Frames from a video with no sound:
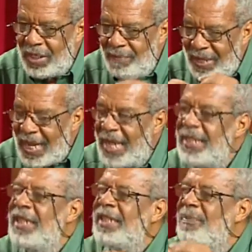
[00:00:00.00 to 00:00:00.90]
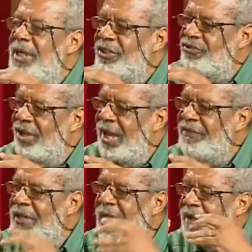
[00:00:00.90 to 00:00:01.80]
he began his ministry
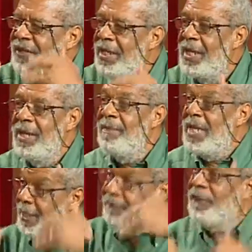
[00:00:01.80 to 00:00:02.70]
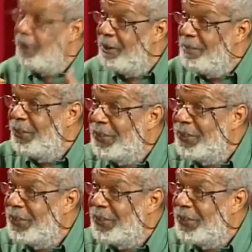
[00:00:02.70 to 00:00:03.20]
after having been affirmed. You